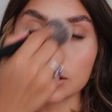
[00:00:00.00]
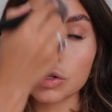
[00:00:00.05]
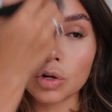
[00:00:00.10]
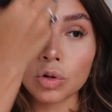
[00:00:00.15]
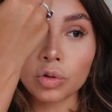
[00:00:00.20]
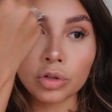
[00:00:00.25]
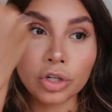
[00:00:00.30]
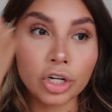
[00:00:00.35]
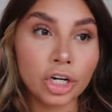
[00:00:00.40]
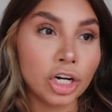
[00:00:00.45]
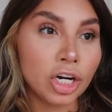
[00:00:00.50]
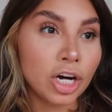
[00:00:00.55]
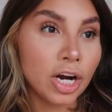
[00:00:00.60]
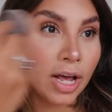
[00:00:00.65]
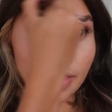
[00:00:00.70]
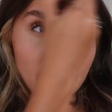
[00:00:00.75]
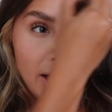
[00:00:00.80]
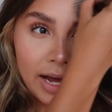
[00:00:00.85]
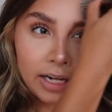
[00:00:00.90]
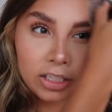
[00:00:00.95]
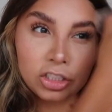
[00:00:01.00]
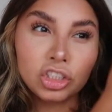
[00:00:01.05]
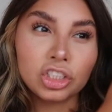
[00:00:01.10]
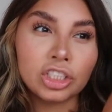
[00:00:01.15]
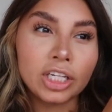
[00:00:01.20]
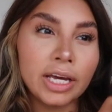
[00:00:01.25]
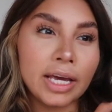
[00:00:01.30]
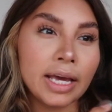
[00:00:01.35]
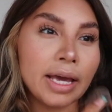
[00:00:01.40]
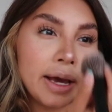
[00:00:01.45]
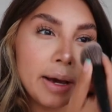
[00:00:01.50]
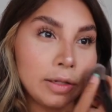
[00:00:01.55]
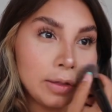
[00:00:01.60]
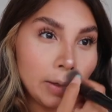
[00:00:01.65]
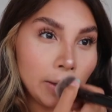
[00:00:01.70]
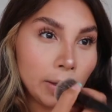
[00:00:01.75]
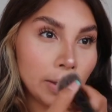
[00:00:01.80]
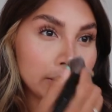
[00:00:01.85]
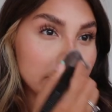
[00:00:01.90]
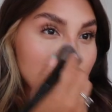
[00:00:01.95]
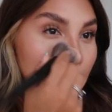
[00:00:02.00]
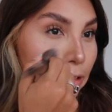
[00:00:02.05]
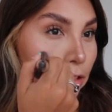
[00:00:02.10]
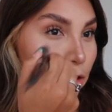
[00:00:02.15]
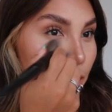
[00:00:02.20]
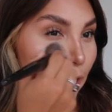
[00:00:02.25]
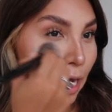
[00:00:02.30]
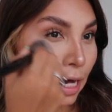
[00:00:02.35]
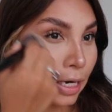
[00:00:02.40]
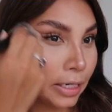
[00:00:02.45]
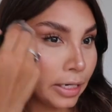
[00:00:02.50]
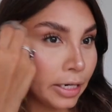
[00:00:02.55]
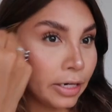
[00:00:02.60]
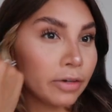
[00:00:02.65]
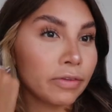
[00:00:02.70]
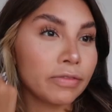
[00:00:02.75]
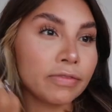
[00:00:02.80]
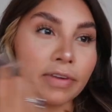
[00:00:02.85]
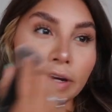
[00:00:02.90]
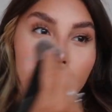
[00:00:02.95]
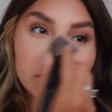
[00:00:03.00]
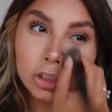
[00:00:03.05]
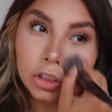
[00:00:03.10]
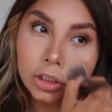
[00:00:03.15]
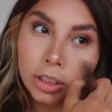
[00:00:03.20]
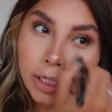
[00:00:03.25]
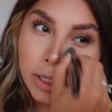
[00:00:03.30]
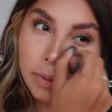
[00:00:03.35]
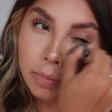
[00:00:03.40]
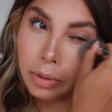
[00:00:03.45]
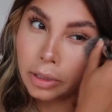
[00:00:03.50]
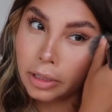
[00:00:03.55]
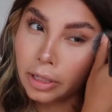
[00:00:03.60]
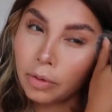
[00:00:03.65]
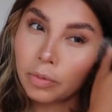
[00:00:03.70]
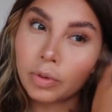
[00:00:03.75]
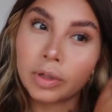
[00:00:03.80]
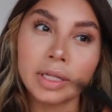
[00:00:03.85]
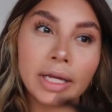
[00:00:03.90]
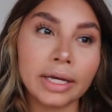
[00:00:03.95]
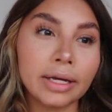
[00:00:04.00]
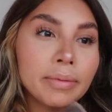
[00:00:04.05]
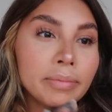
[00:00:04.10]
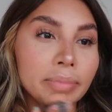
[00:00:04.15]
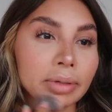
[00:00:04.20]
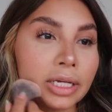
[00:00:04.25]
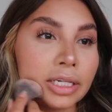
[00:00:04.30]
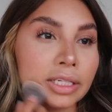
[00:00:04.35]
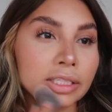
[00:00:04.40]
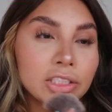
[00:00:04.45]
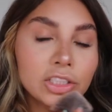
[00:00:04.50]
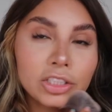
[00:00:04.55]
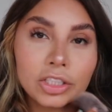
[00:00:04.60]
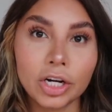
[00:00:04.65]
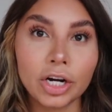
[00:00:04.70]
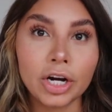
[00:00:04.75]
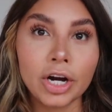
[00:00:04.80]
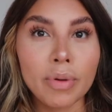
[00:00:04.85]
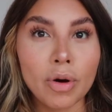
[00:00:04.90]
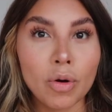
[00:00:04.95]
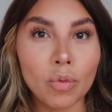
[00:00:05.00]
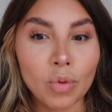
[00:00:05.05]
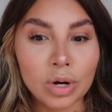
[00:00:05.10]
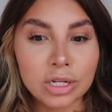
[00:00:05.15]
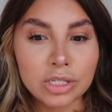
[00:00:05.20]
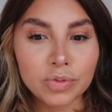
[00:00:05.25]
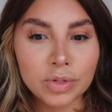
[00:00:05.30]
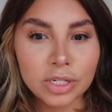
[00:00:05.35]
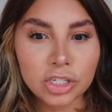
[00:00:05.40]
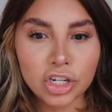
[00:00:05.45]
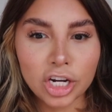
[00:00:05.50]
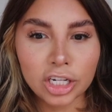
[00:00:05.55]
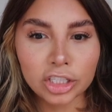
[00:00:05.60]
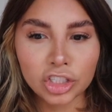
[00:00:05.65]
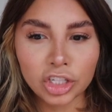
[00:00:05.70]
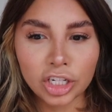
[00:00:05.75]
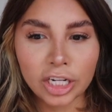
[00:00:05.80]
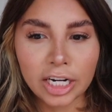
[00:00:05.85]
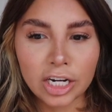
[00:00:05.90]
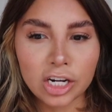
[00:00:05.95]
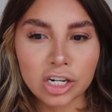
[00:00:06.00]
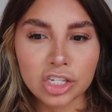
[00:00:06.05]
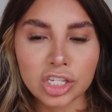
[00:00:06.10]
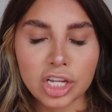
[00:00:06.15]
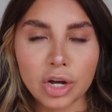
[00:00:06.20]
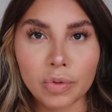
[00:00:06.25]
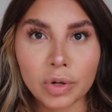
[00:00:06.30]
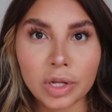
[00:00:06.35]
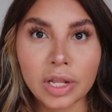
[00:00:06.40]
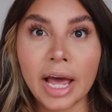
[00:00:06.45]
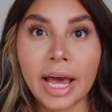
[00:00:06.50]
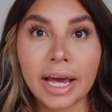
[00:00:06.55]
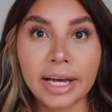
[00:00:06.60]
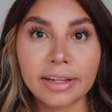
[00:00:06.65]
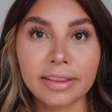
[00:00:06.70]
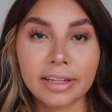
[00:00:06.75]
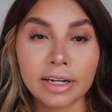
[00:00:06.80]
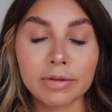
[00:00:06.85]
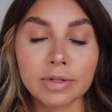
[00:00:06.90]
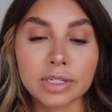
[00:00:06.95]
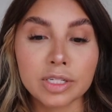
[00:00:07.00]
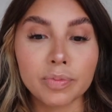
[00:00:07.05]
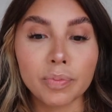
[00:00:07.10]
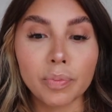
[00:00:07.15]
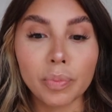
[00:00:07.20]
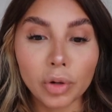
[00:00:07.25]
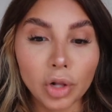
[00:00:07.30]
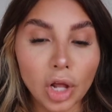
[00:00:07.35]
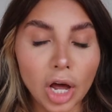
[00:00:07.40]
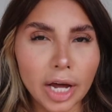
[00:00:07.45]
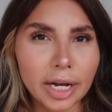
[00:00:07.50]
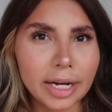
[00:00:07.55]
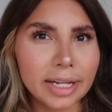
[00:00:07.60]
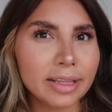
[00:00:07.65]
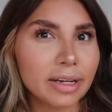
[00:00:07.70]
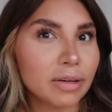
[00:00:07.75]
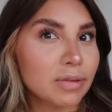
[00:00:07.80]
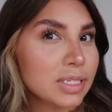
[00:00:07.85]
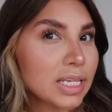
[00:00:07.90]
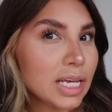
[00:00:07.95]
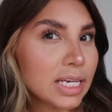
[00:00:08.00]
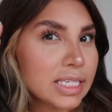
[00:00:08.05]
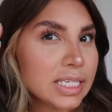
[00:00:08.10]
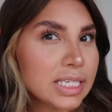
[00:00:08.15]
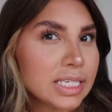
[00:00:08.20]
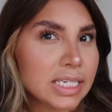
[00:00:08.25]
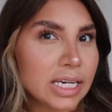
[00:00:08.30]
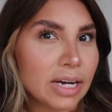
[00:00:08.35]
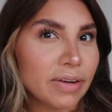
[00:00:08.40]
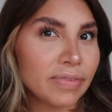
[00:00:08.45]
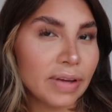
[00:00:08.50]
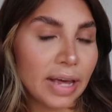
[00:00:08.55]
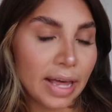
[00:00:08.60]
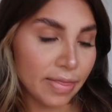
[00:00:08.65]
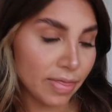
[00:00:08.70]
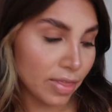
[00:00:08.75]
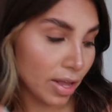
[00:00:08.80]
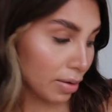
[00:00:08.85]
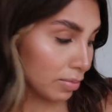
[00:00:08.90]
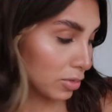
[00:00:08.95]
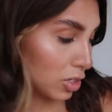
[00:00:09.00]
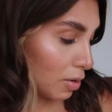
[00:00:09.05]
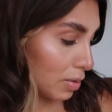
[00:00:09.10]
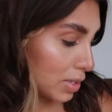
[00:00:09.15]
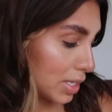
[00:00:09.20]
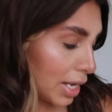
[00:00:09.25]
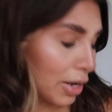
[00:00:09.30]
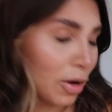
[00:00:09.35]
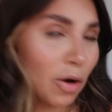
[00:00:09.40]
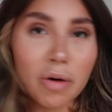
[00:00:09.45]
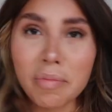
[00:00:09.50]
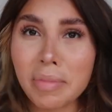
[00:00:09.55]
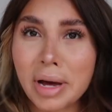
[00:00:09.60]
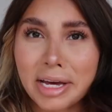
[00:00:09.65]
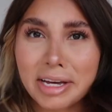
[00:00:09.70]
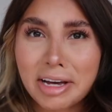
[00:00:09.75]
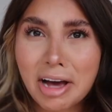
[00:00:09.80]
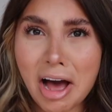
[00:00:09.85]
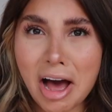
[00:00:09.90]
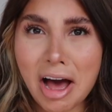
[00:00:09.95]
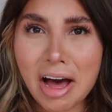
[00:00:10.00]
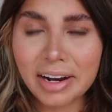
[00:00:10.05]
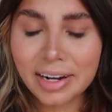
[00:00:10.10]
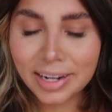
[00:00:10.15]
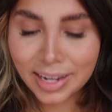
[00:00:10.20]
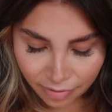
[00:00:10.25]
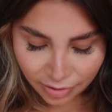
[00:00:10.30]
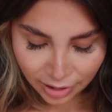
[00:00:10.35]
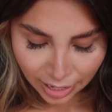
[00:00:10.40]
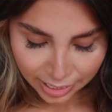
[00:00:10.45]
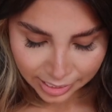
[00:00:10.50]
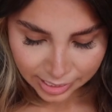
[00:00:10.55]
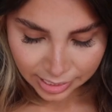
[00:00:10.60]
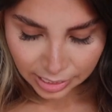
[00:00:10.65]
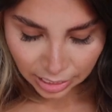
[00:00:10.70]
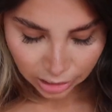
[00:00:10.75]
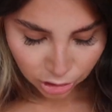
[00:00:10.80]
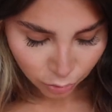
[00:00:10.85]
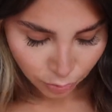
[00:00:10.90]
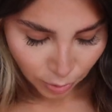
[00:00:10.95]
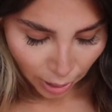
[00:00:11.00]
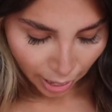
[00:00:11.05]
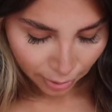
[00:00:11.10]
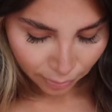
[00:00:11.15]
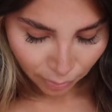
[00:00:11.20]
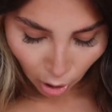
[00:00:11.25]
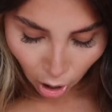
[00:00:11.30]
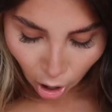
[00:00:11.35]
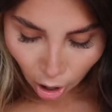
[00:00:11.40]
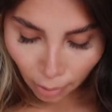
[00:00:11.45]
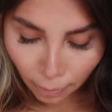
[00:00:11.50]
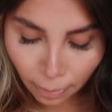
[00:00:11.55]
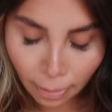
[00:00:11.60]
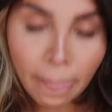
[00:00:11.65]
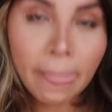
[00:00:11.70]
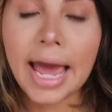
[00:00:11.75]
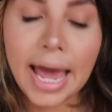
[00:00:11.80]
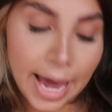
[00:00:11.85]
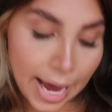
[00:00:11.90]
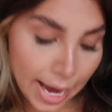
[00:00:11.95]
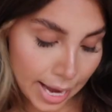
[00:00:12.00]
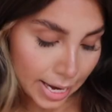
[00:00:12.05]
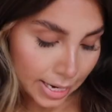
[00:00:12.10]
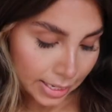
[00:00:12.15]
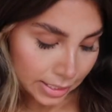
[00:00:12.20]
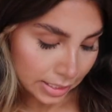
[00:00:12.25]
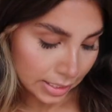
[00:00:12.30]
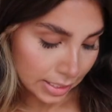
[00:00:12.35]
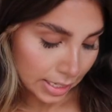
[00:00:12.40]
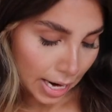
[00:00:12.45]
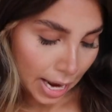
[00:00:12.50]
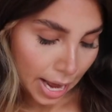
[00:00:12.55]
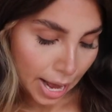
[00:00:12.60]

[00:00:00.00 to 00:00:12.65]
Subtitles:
told her that she looked like she had an ear infection, but they weren't like completely sure. But once we checked her ears, they were like, there was blood and there was like stuff in them. So I was like, oh my god, I feel like such a bad mom. And